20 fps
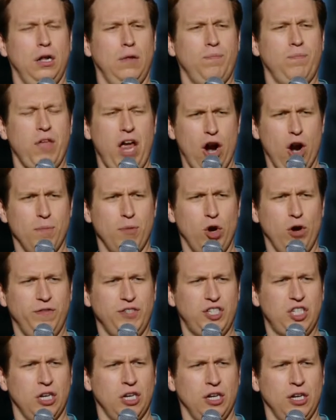Air
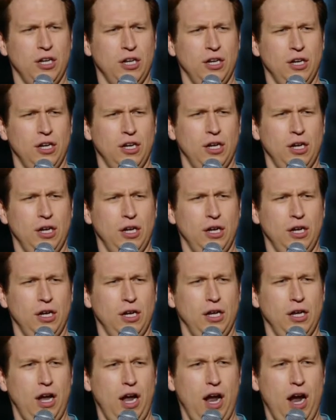moves?
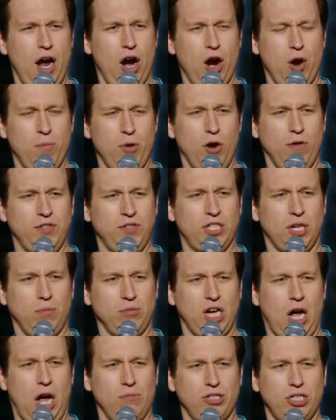Air moves
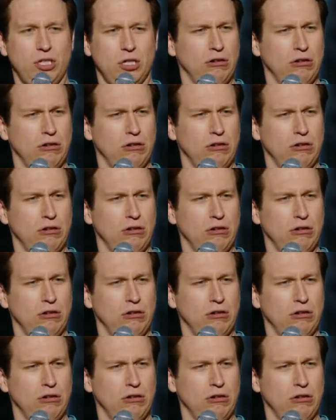sometimes?